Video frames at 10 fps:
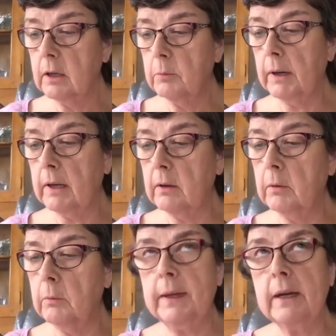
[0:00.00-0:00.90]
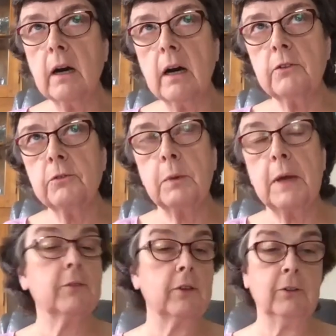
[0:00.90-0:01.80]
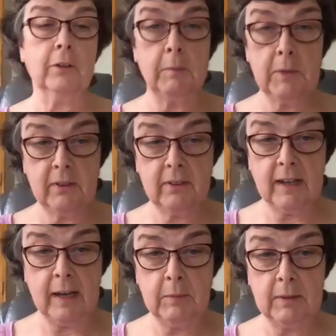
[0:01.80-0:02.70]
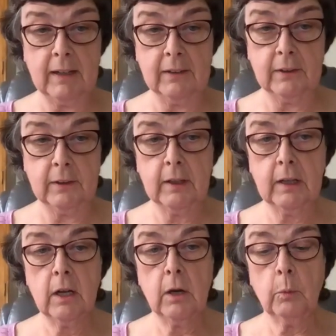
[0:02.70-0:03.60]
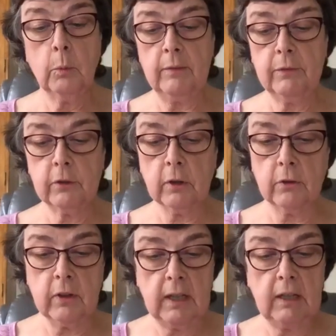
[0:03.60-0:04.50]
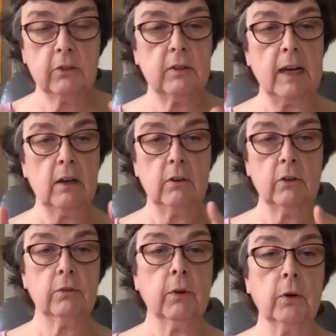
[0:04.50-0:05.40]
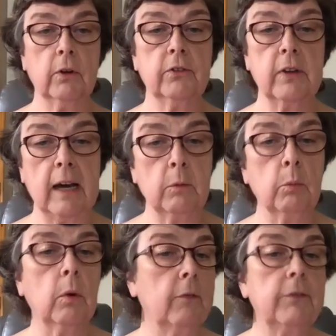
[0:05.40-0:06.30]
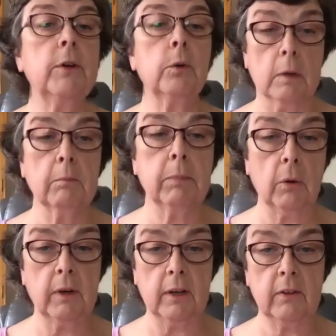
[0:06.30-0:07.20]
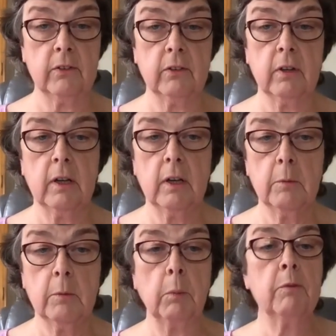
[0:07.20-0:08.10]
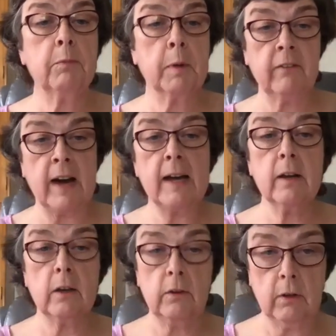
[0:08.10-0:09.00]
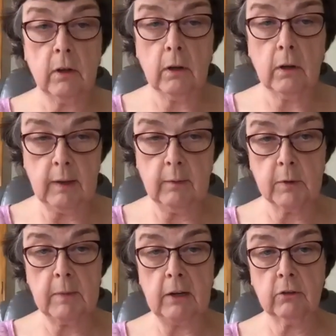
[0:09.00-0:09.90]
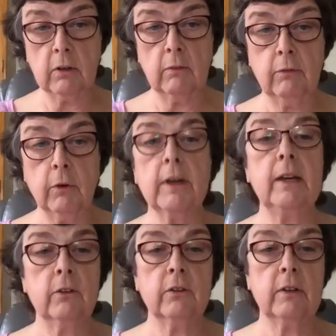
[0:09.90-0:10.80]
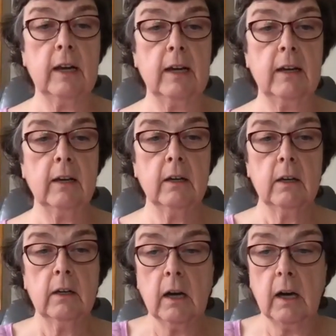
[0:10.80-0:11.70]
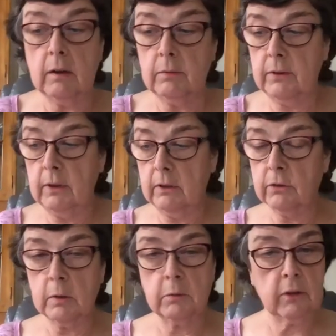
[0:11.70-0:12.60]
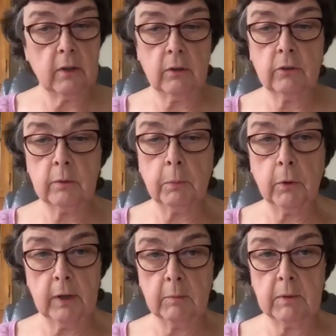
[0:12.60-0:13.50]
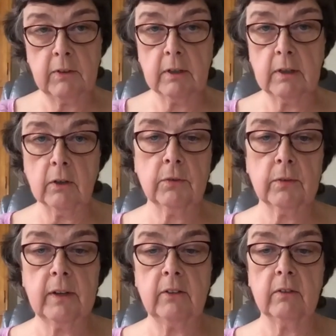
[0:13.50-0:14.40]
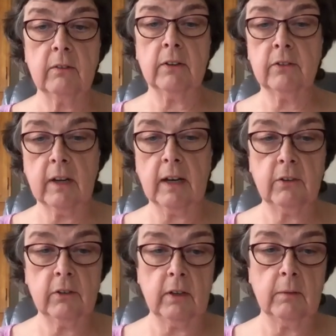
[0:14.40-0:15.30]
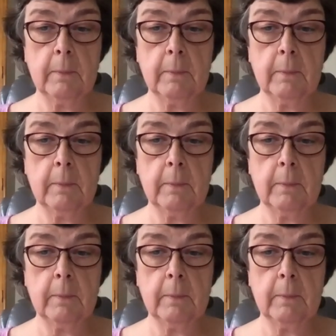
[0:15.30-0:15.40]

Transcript: But because we have such limited time together, we've chosen each day to just focus on a few components. But we've provided the information for each day in terms of the supporting materials for each investigation.